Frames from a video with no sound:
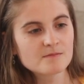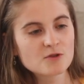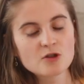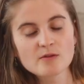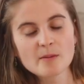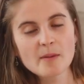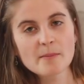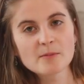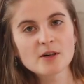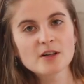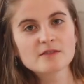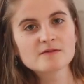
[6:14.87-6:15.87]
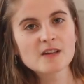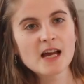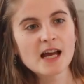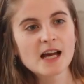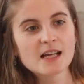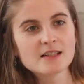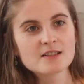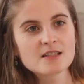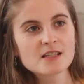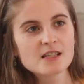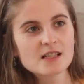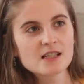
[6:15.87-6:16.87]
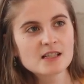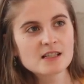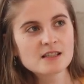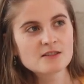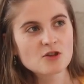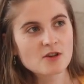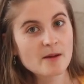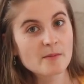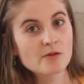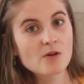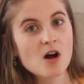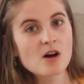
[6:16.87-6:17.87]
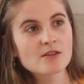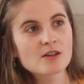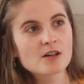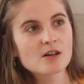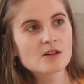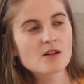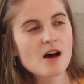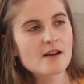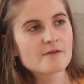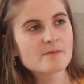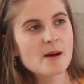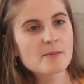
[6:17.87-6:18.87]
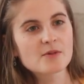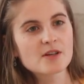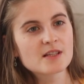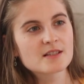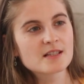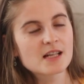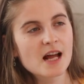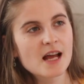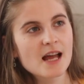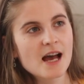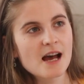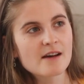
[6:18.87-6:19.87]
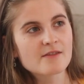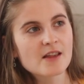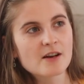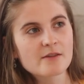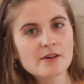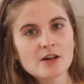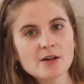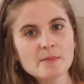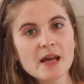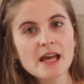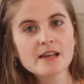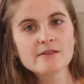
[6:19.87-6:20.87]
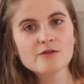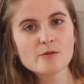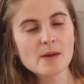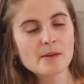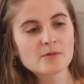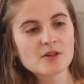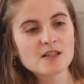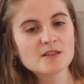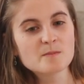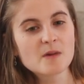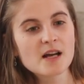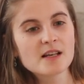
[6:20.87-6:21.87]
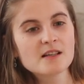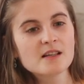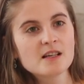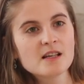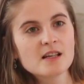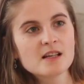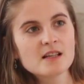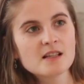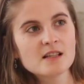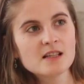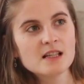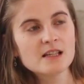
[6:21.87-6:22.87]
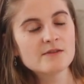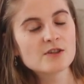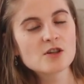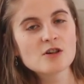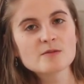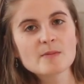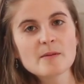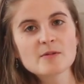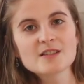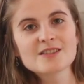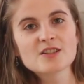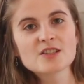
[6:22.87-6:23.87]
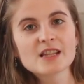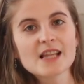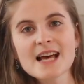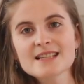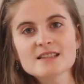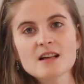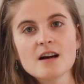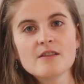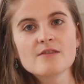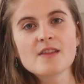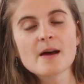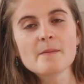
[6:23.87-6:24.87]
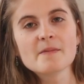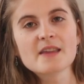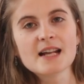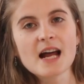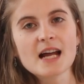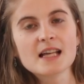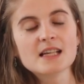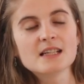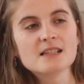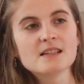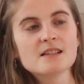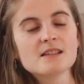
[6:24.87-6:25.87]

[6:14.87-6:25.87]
to remember. And don't get me wrong, there are a lot of memories that I have that are very painful memories, but even those memories, there's less of them that I can